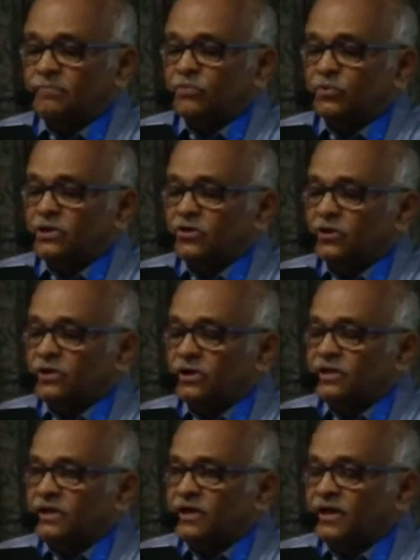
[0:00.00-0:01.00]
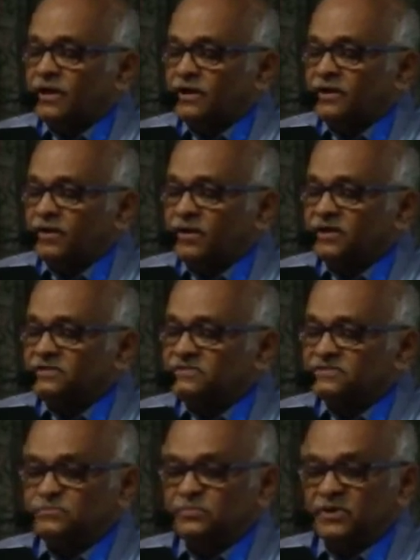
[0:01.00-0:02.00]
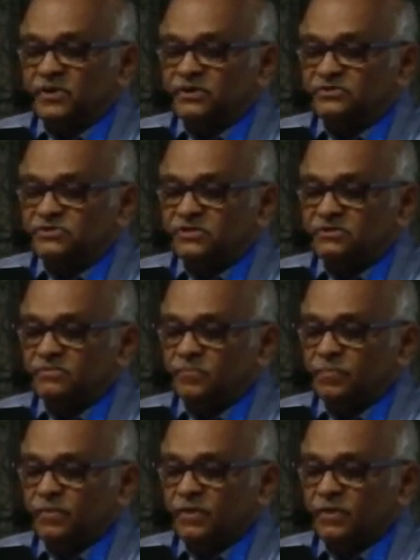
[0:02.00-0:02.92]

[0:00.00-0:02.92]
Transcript: and molecularly characterized this period gene.